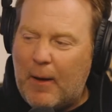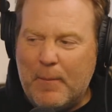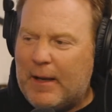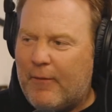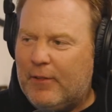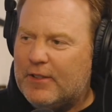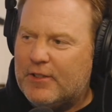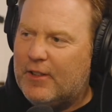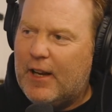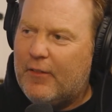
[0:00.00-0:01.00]
mean, I've
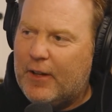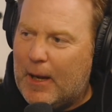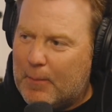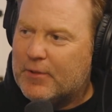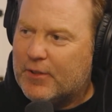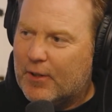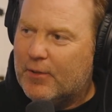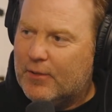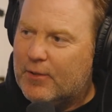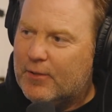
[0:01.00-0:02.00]
listened to every
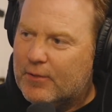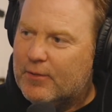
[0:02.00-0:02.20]
episode,